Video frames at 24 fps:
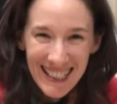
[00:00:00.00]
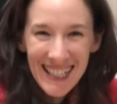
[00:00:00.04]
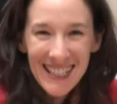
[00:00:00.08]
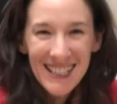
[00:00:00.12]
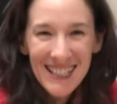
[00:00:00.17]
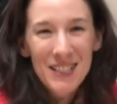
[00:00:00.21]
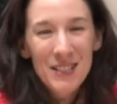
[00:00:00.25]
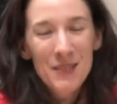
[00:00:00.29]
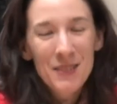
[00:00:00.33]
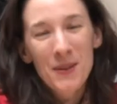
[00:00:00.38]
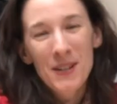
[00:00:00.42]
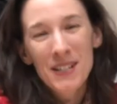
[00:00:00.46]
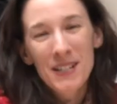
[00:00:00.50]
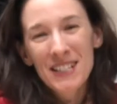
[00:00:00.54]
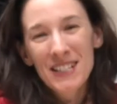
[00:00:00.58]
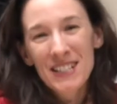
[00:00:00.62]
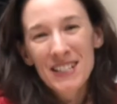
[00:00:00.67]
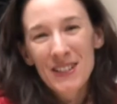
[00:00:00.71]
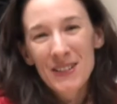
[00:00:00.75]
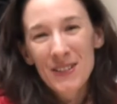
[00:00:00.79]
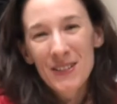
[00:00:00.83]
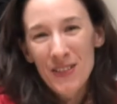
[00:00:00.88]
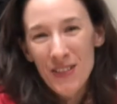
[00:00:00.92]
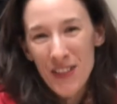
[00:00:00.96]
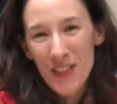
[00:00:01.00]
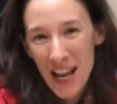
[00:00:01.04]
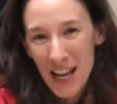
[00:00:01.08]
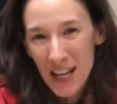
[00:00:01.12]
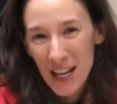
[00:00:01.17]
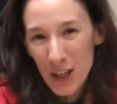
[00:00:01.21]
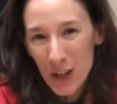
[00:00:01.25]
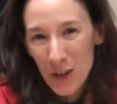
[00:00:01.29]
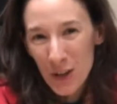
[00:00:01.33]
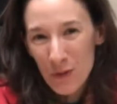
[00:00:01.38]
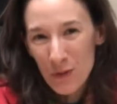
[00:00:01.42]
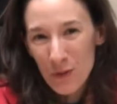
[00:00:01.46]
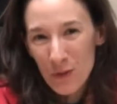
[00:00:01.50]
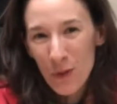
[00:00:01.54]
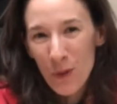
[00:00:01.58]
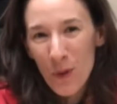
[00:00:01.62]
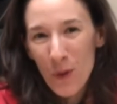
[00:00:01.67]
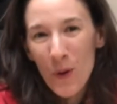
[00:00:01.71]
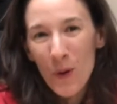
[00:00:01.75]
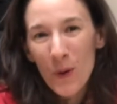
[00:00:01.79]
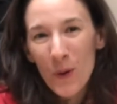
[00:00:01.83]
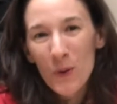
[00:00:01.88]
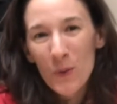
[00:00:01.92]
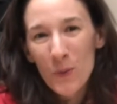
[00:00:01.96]
I just wanted to thank you for
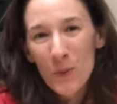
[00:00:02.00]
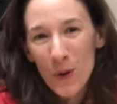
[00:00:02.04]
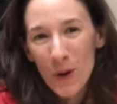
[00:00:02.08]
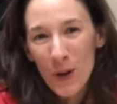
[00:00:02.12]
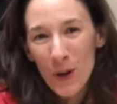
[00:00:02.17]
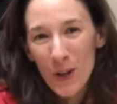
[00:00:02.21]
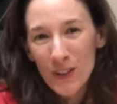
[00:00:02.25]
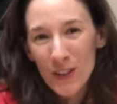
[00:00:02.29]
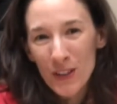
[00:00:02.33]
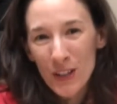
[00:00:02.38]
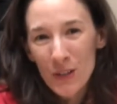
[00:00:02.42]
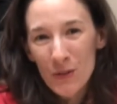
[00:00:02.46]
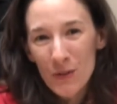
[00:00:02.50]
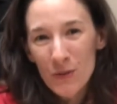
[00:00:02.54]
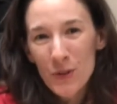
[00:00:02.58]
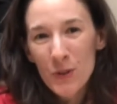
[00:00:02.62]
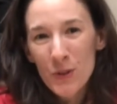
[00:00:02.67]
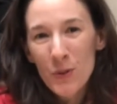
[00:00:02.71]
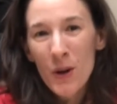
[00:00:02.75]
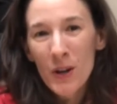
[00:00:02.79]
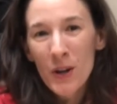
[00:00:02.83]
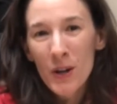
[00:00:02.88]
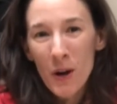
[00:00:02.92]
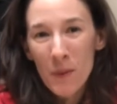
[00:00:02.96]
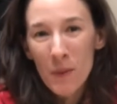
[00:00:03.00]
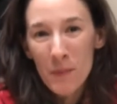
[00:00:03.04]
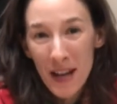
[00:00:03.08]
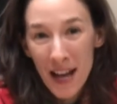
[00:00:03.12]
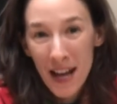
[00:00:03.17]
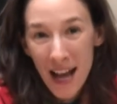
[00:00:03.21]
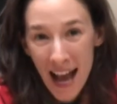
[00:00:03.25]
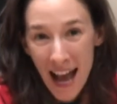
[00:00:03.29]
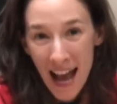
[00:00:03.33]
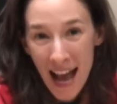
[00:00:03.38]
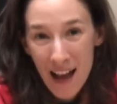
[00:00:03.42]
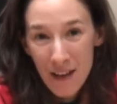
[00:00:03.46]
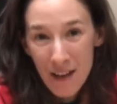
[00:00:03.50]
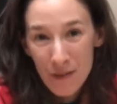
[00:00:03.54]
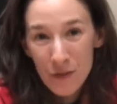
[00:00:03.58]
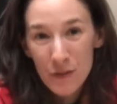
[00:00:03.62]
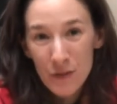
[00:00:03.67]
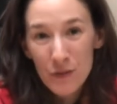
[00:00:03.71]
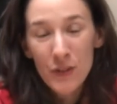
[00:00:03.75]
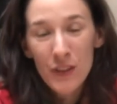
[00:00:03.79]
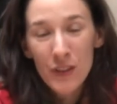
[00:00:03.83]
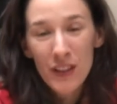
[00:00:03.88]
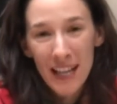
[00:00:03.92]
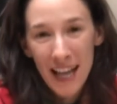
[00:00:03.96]
all the work that you do on our behalf
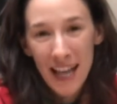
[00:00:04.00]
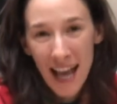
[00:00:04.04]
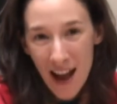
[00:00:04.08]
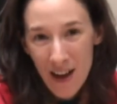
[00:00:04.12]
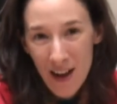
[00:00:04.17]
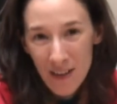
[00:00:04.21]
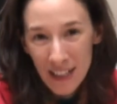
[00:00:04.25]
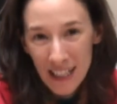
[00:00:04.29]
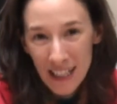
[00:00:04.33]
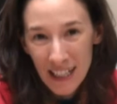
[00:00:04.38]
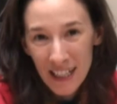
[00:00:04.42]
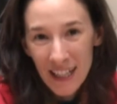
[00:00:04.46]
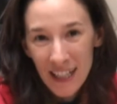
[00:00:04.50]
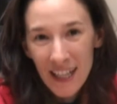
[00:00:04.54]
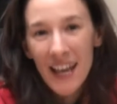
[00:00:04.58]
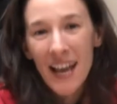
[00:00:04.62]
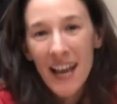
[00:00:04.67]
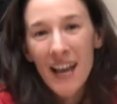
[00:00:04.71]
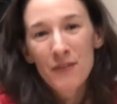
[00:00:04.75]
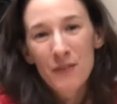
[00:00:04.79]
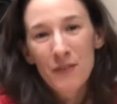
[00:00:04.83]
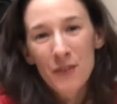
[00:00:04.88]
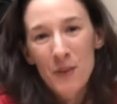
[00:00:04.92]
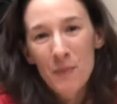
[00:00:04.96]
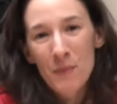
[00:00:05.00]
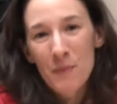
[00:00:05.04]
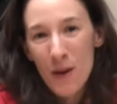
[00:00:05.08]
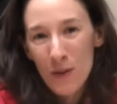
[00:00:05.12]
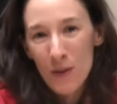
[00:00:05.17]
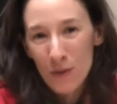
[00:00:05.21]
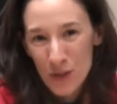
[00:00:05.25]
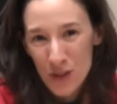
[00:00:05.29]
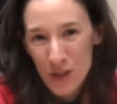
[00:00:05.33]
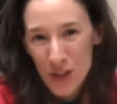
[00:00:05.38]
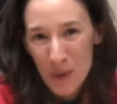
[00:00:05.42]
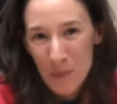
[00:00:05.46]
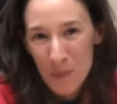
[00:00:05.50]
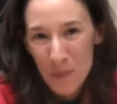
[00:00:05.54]
for the county and for the Melvin J.